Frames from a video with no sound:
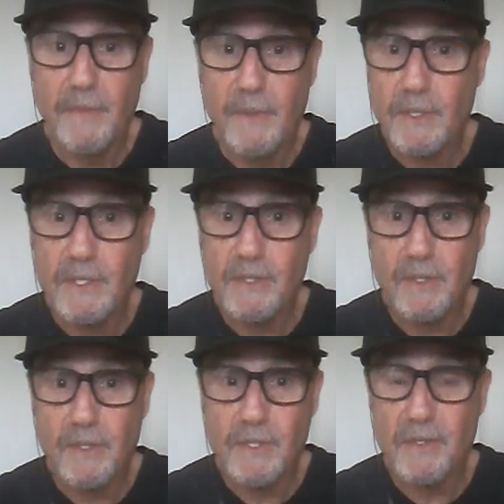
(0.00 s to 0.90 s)

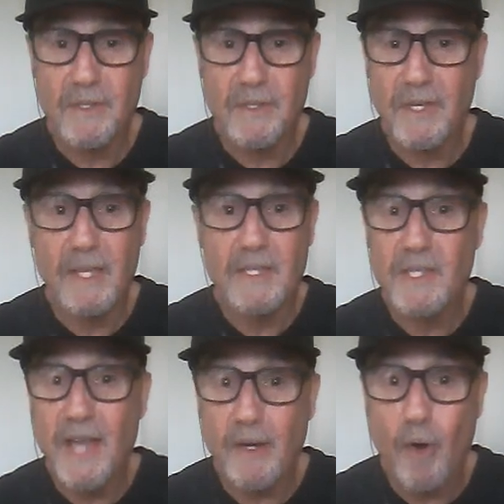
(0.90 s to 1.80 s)
it's
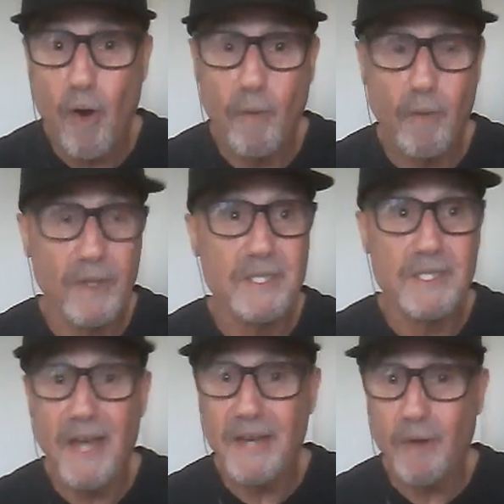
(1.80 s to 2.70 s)
not
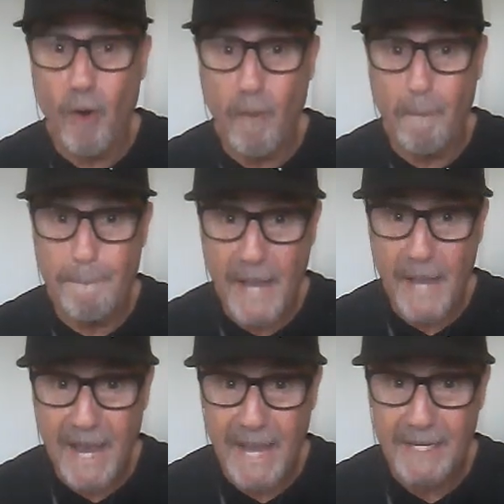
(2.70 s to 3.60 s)
all
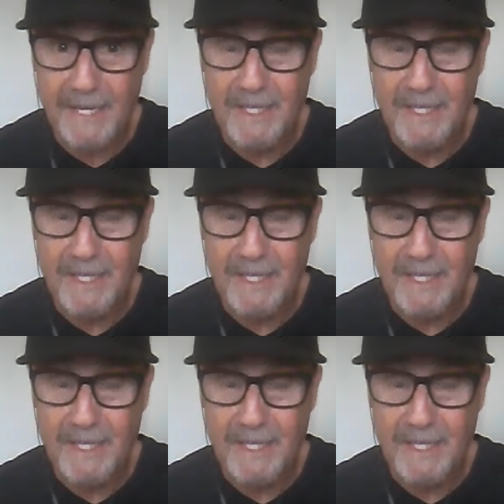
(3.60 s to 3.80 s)
bad.